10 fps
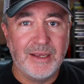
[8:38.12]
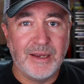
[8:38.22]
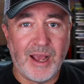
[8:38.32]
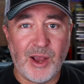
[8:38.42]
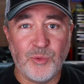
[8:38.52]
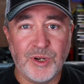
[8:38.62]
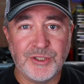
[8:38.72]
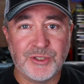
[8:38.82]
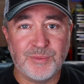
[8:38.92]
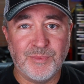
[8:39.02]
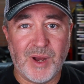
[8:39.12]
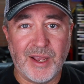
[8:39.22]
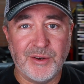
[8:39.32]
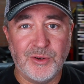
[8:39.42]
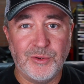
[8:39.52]
Now, I wish
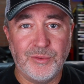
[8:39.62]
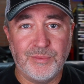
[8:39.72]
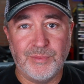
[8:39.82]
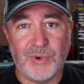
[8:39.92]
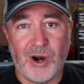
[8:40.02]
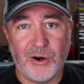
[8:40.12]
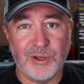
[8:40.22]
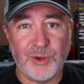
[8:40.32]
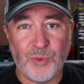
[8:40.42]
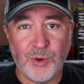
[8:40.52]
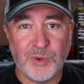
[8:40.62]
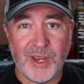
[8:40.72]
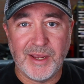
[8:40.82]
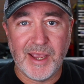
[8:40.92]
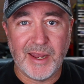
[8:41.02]
my new Harley Road
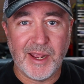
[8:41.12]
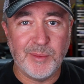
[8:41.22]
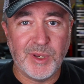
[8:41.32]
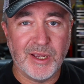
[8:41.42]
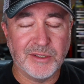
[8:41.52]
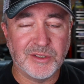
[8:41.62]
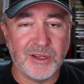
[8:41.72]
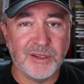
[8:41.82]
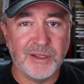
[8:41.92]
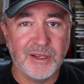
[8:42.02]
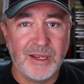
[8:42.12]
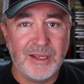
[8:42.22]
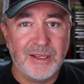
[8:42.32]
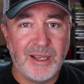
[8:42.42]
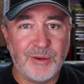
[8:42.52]
King had ABS on it.
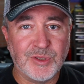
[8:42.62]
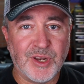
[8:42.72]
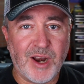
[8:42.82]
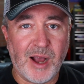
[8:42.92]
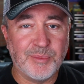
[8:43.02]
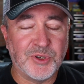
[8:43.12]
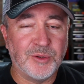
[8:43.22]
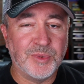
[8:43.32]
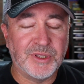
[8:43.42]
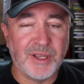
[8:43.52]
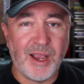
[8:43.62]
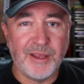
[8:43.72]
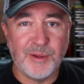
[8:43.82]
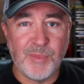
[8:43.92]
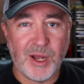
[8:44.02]
It was an option, but the guy
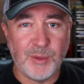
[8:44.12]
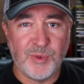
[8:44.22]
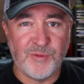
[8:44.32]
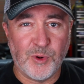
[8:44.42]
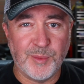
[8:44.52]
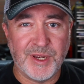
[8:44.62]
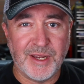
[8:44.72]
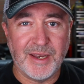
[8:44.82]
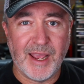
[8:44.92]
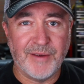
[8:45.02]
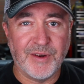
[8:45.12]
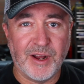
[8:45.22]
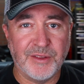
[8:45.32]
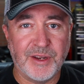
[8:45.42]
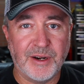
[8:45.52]
that bought it before me didn't have it
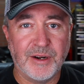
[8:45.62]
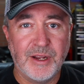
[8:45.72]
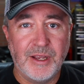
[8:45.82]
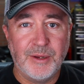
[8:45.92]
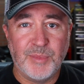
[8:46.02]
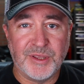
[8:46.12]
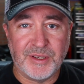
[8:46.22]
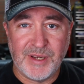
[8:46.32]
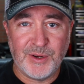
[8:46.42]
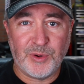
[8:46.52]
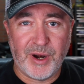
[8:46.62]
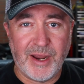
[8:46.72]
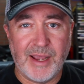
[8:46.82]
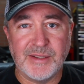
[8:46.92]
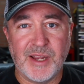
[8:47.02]
on there. But the Tenere
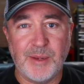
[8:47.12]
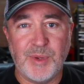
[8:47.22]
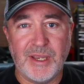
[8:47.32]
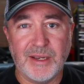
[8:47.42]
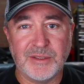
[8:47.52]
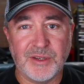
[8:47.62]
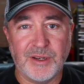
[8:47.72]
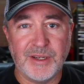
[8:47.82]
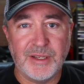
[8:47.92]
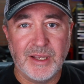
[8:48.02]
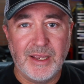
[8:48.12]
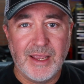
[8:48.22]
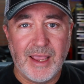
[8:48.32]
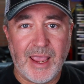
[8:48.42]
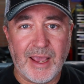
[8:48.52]
has ABS on it,
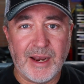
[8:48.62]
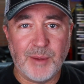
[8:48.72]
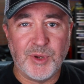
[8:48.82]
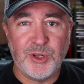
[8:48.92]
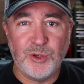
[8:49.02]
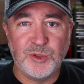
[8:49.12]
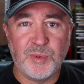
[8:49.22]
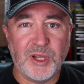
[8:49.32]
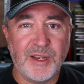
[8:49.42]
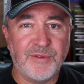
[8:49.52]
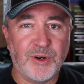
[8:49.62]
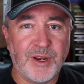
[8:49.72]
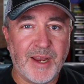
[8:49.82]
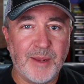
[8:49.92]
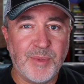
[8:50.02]
and I'm a huge believer
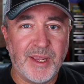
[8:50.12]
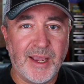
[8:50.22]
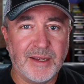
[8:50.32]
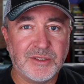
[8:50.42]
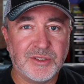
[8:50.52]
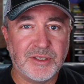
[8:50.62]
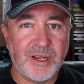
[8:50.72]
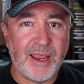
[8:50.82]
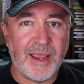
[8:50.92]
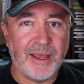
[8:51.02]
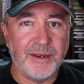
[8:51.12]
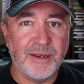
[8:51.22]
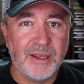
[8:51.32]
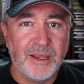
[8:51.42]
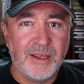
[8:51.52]
in ABS, and
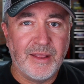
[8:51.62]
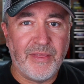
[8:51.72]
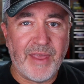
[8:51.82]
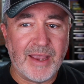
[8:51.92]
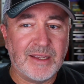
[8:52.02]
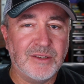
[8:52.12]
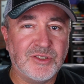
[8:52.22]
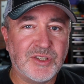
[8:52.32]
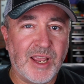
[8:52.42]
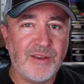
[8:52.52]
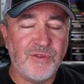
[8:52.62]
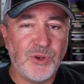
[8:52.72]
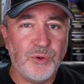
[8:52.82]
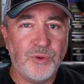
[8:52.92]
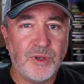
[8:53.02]
that can save
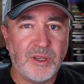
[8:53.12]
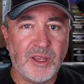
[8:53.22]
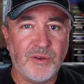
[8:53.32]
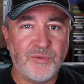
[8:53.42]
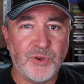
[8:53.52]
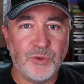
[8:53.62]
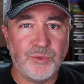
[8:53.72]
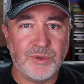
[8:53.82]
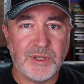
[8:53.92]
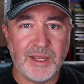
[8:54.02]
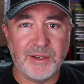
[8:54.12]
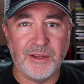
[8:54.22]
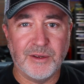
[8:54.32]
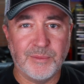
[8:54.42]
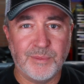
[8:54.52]
you if you tend
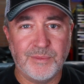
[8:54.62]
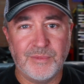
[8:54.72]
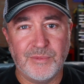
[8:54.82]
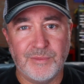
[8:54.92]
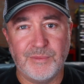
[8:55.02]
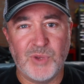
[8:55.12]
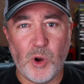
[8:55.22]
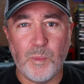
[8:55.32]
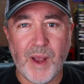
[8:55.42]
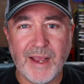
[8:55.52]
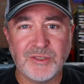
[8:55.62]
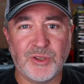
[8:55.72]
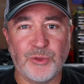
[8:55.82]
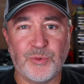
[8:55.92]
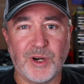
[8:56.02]
to go past
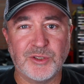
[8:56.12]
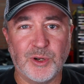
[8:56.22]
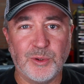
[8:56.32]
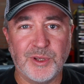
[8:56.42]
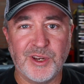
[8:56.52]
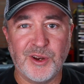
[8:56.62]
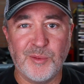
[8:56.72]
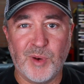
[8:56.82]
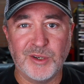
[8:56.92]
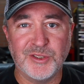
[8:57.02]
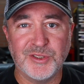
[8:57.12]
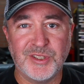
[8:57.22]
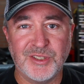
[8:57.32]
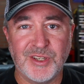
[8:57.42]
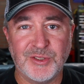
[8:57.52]
the threshold in an
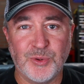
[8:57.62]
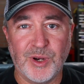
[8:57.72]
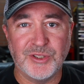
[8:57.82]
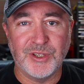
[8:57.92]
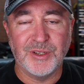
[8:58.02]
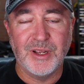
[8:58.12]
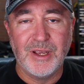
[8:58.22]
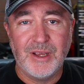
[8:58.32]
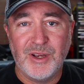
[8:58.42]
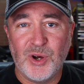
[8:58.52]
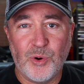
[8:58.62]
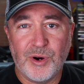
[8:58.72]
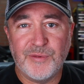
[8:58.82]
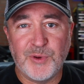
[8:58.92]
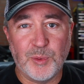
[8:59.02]
emergency situation,
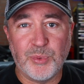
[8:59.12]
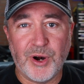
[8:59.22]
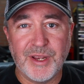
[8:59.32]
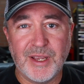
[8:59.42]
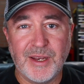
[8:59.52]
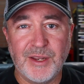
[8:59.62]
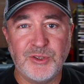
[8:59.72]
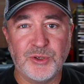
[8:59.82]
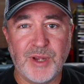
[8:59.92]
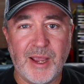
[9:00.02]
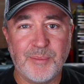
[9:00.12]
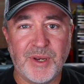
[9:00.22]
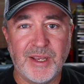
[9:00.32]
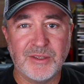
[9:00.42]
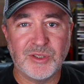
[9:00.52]
or if you're braking and you happen
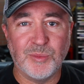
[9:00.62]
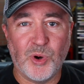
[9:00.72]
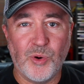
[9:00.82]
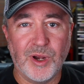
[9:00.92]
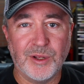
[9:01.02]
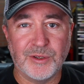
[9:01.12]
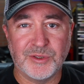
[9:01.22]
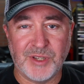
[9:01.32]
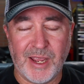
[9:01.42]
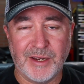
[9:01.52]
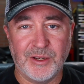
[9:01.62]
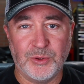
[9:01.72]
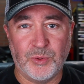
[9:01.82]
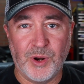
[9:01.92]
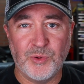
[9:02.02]
to hit some oil or sand on
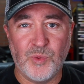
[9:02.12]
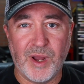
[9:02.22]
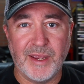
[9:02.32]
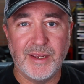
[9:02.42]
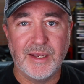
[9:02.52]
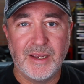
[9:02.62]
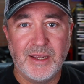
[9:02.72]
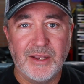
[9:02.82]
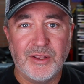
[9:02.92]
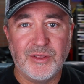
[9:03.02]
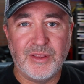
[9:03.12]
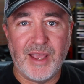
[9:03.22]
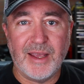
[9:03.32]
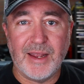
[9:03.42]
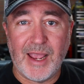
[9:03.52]
the roadway, that